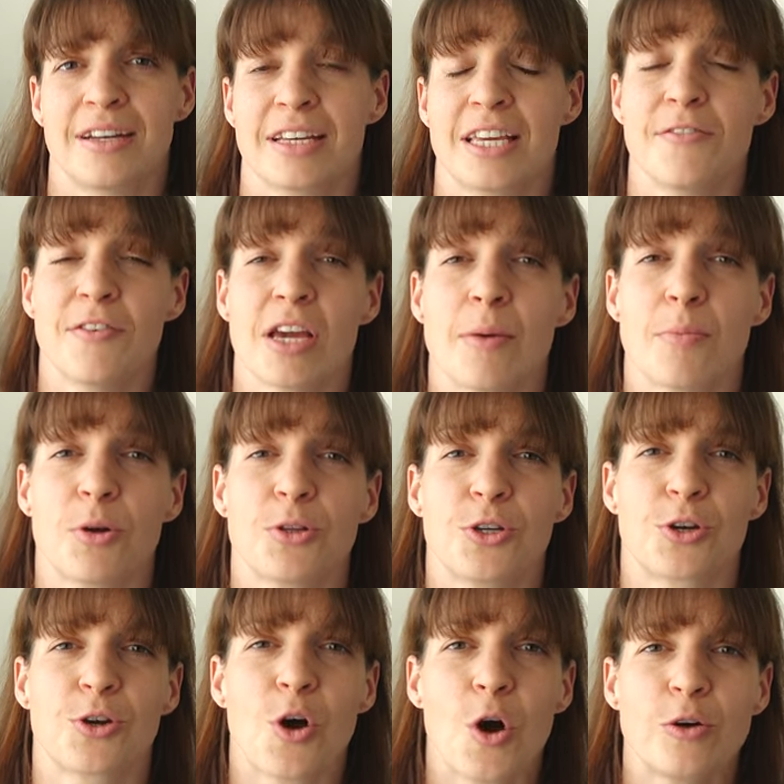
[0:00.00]
Giving up on your
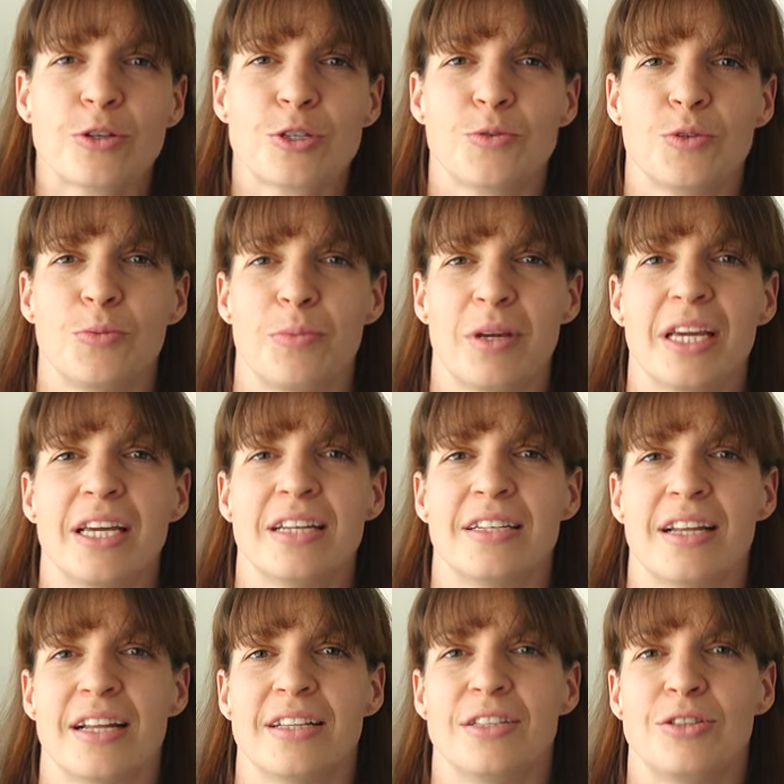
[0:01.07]
goals would mean
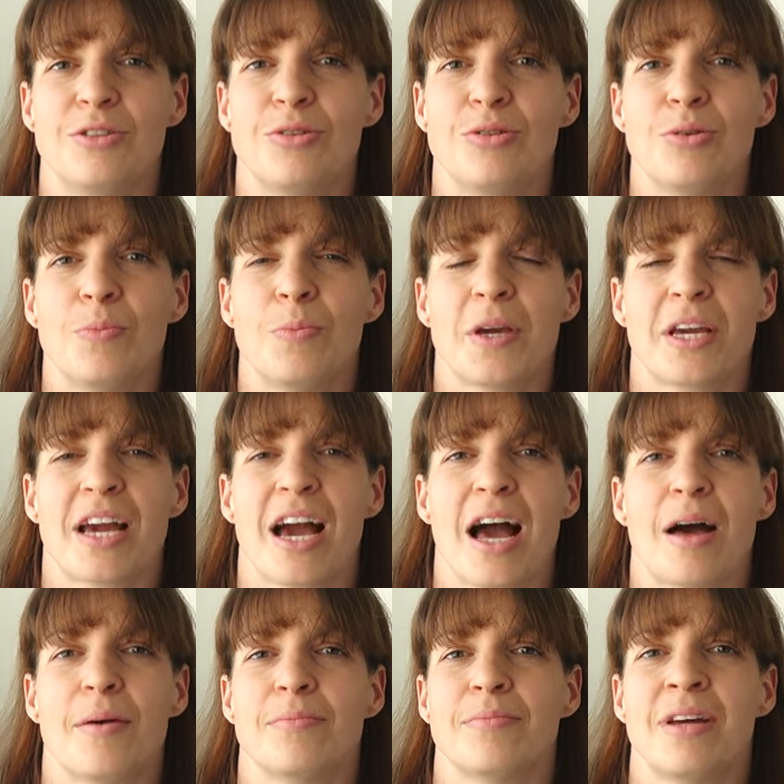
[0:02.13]
that you
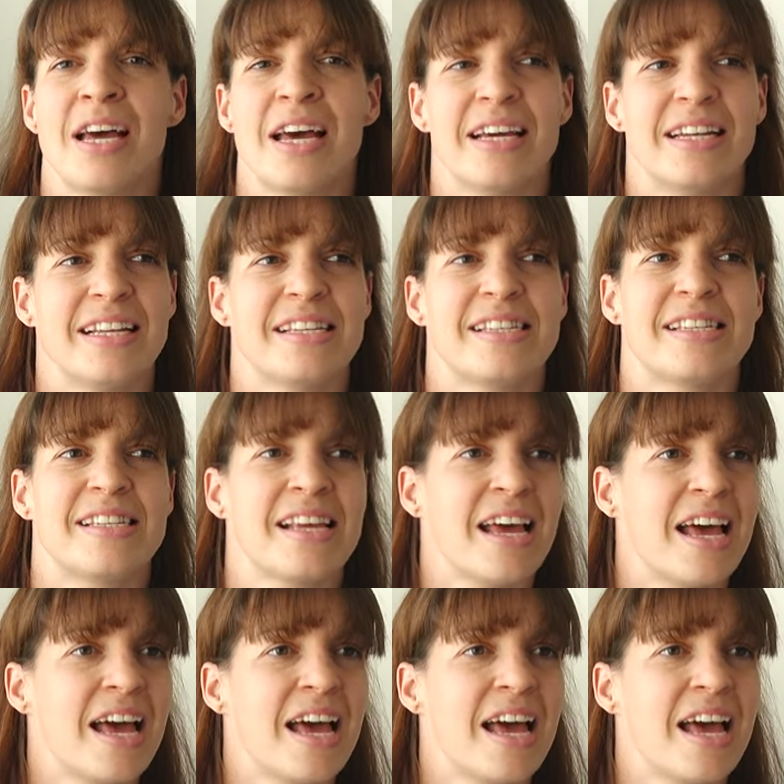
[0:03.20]
become this